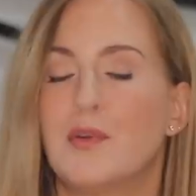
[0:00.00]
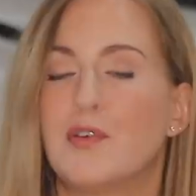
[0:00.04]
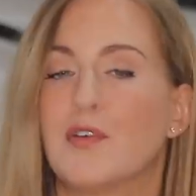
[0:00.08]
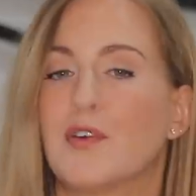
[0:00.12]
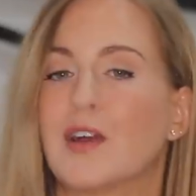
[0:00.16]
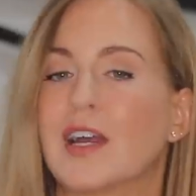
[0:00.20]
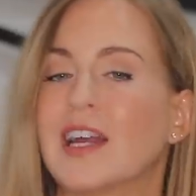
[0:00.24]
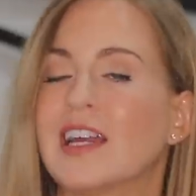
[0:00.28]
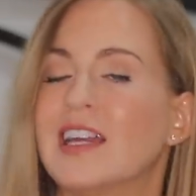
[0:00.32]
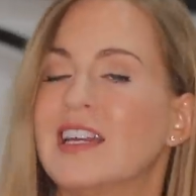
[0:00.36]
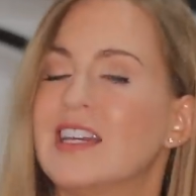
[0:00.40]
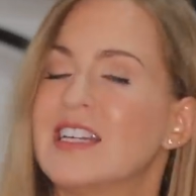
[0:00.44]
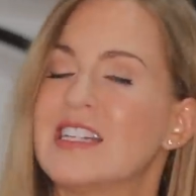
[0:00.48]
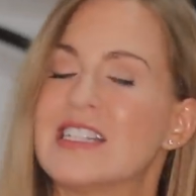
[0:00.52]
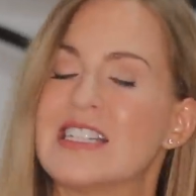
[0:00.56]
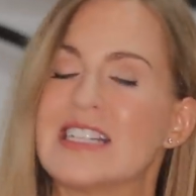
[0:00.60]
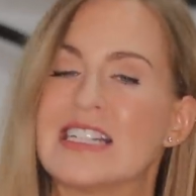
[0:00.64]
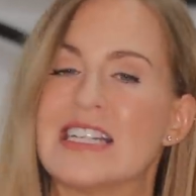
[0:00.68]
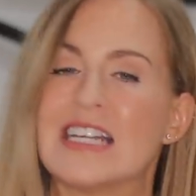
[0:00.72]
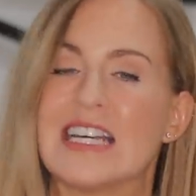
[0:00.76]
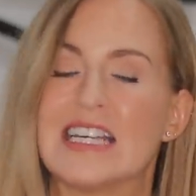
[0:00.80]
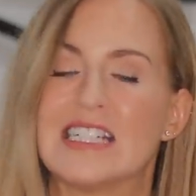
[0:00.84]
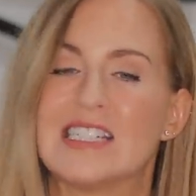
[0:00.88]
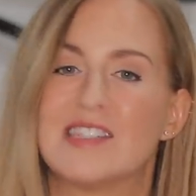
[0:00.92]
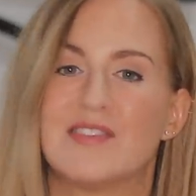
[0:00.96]
Before I get into
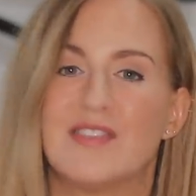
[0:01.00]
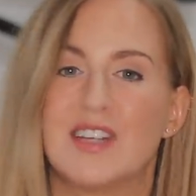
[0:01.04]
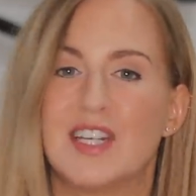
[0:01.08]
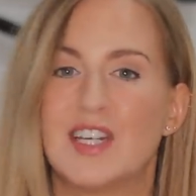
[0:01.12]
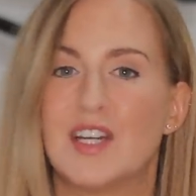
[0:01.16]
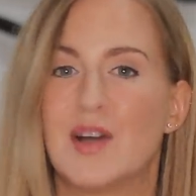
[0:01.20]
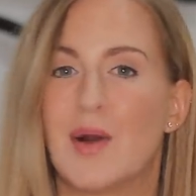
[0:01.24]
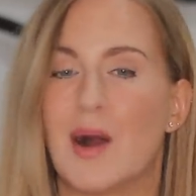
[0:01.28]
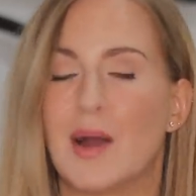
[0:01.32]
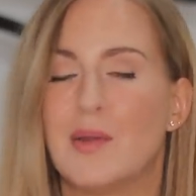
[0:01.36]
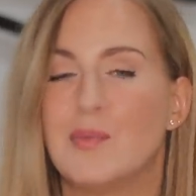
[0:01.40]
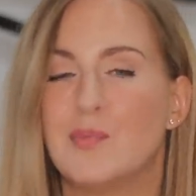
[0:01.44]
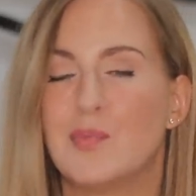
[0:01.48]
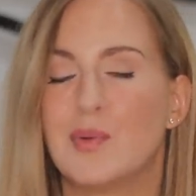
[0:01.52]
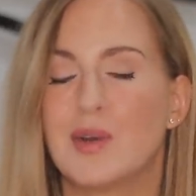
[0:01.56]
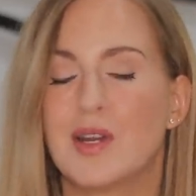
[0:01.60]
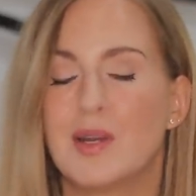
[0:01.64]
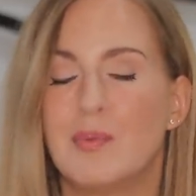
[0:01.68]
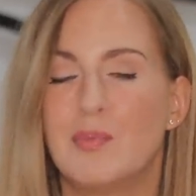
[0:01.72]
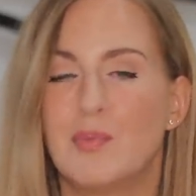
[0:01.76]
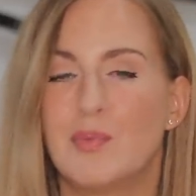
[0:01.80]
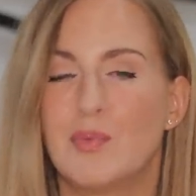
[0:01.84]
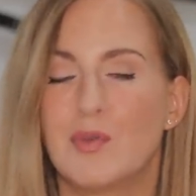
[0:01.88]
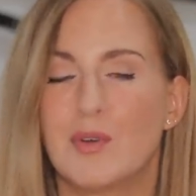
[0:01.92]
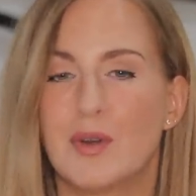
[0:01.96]
today's video, I'd
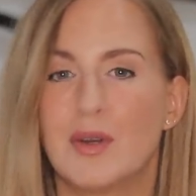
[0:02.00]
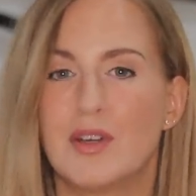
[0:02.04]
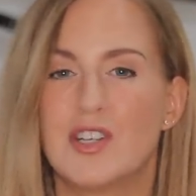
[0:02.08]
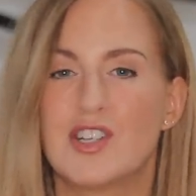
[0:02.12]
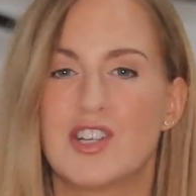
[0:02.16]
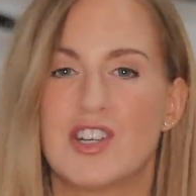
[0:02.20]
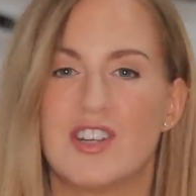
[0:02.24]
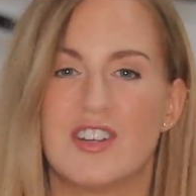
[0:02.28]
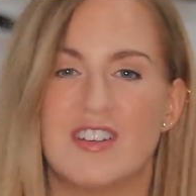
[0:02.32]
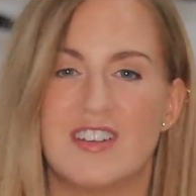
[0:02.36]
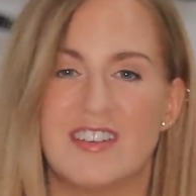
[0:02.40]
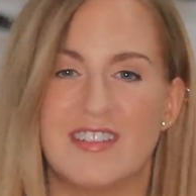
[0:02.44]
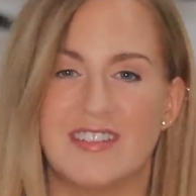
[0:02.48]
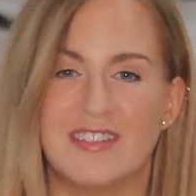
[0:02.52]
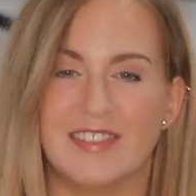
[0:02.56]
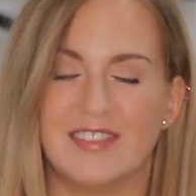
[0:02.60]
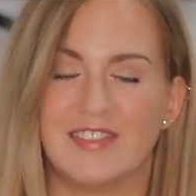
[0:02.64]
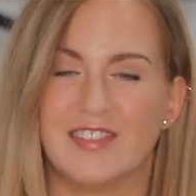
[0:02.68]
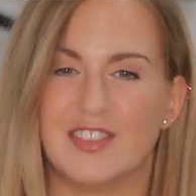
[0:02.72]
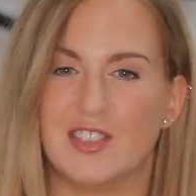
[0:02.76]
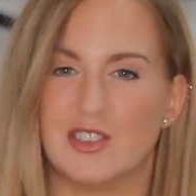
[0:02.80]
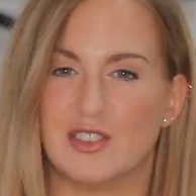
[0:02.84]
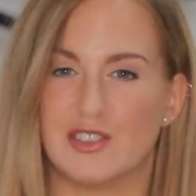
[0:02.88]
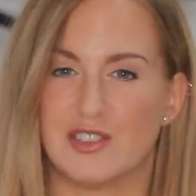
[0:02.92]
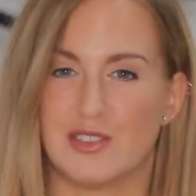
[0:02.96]
be appreciative if
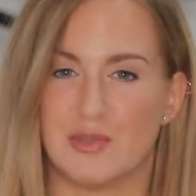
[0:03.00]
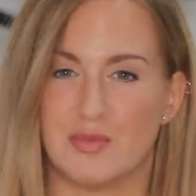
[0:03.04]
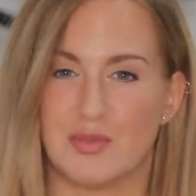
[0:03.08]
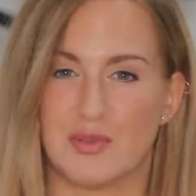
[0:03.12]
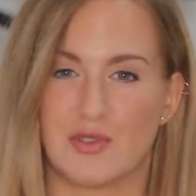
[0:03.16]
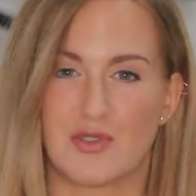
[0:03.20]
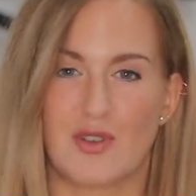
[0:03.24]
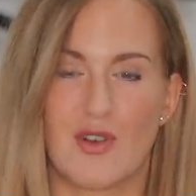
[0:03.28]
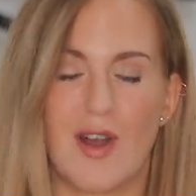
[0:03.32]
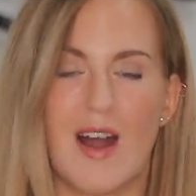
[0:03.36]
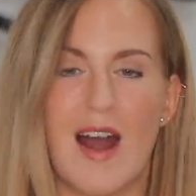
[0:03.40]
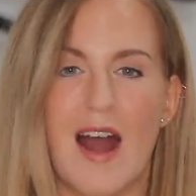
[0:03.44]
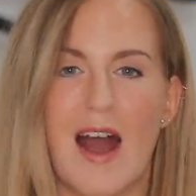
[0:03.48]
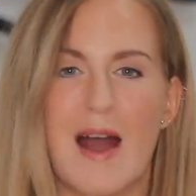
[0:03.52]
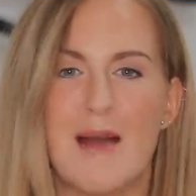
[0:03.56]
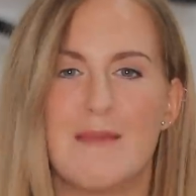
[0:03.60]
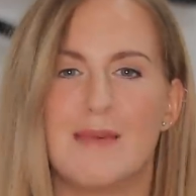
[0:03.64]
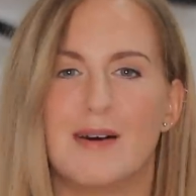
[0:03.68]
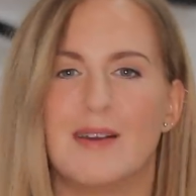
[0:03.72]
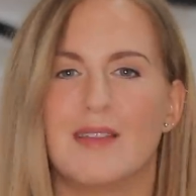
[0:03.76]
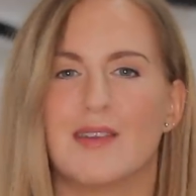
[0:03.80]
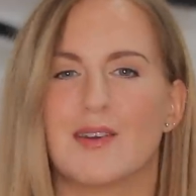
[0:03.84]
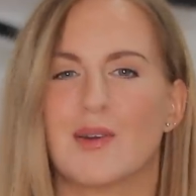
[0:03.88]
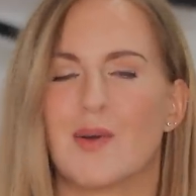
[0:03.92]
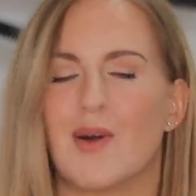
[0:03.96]
you'd subscribe.
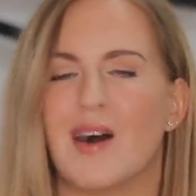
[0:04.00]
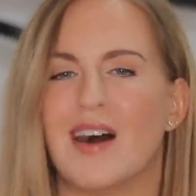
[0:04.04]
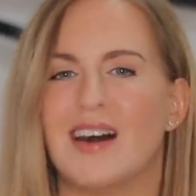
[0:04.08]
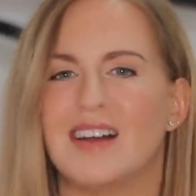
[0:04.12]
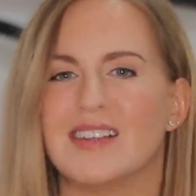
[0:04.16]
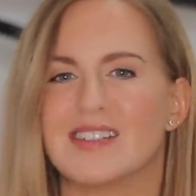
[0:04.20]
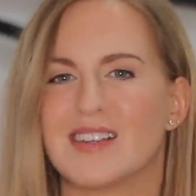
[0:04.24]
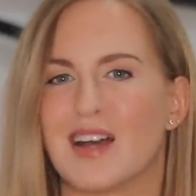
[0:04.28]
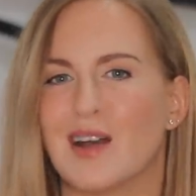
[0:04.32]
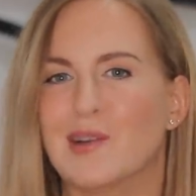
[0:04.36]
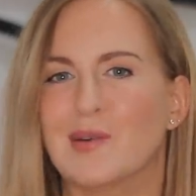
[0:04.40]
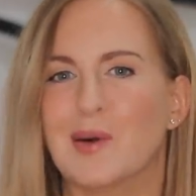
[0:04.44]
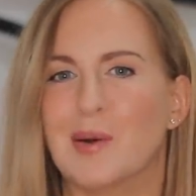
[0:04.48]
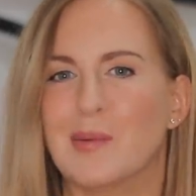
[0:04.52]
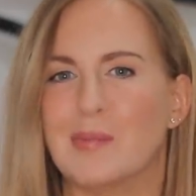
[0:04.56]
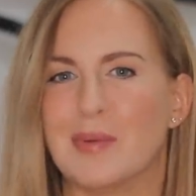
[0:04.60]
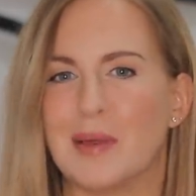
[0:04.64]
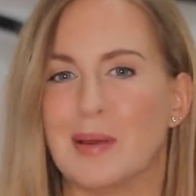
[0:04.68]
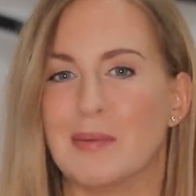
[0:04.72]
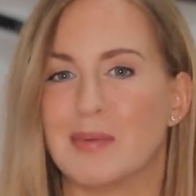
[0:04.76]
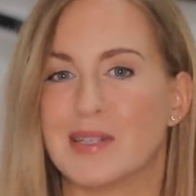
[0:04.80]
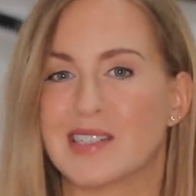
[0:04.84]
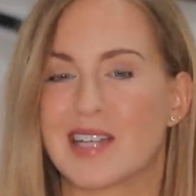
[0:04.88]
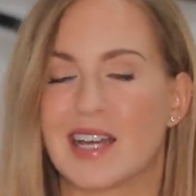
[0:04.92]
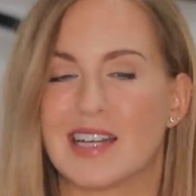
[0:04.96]
Otherwise, I won't be
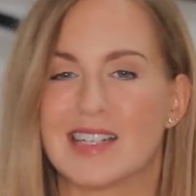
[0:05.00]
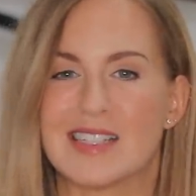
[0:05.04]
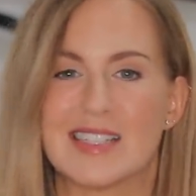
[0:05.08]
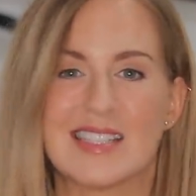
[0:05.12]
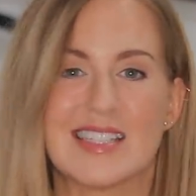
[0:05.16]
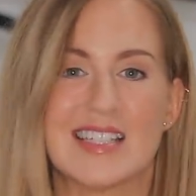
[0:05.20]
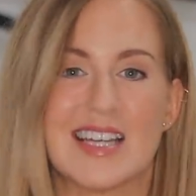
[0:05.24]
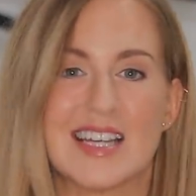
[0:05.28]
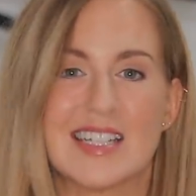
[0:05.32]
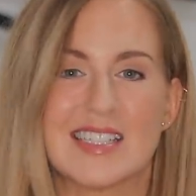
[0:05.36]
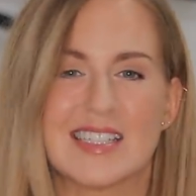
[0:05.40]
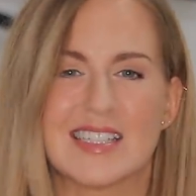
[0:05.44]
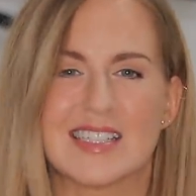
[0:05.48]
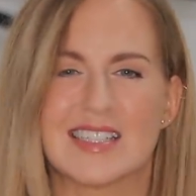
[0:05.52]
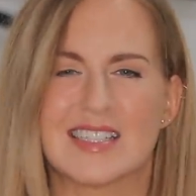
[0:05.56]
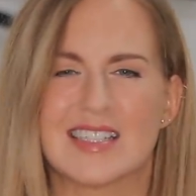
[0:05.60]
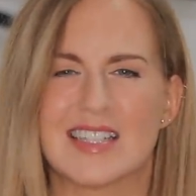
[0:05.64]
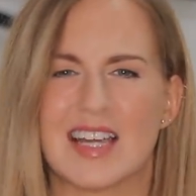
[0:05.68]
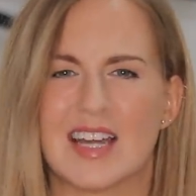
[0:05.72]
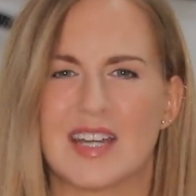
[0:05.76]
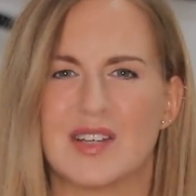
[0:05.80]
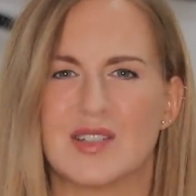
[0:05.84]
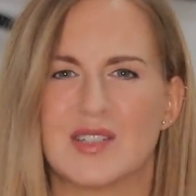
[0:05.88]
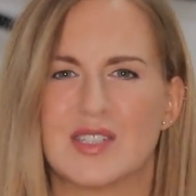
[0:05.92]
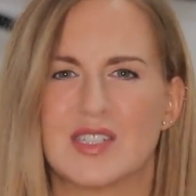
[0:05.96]
able to get a sentence
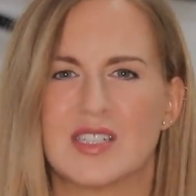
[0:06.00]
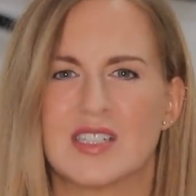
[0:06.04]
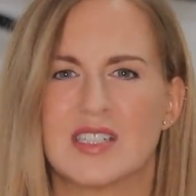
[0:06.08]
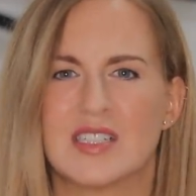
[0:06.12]
out.